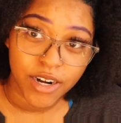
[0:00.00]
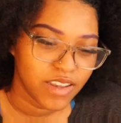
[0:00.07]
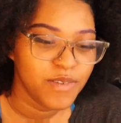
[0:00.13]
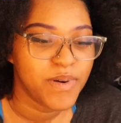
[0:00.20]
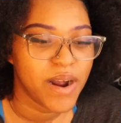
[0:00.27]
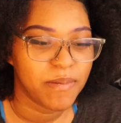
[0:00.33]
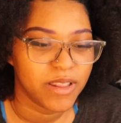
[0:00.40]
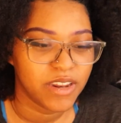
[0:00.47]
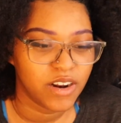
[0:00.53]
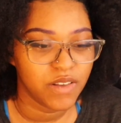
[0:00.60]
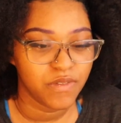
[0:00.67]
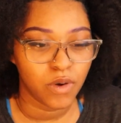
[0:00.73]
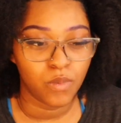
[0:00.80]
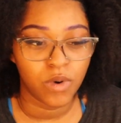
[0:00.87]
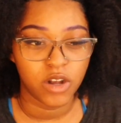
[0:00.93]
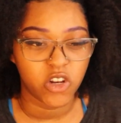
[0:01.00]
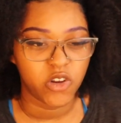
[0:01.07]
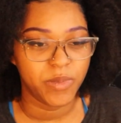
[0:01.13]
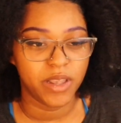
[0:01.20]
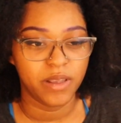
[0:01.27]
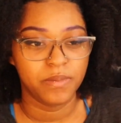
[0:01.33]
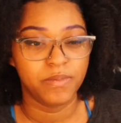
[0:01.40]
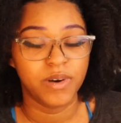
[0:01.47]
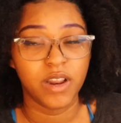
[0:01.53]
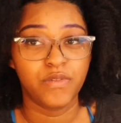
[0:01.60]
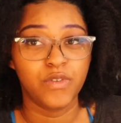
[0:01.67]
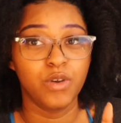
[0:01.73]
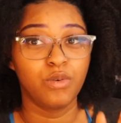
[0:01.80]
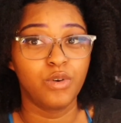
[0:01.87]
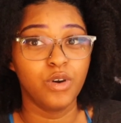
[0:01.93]
You probably don't even watch me. But
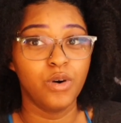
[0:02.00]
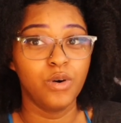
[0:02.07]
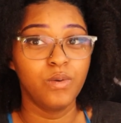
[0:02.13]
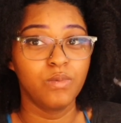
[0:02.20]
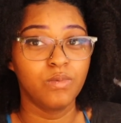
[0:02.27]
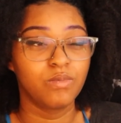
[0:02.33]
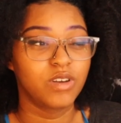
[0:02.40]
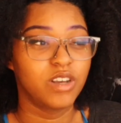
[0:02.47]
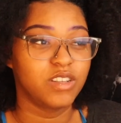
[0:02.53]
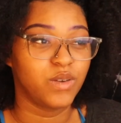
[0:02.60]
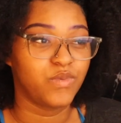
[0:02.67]
if you do, because